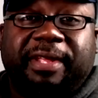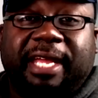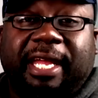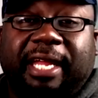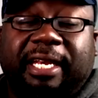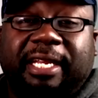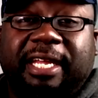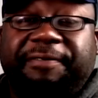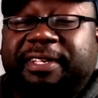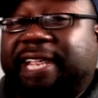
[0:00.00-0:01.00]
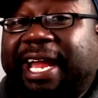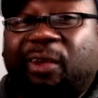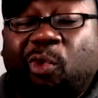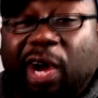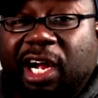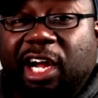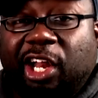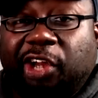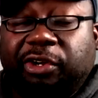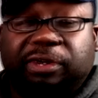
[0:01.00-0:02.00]
and if it's like one
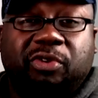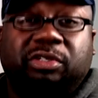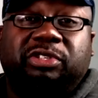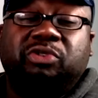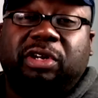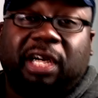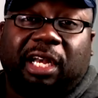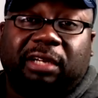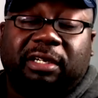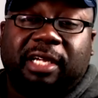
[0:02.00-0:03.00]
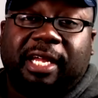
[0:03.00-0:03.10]
color or two color,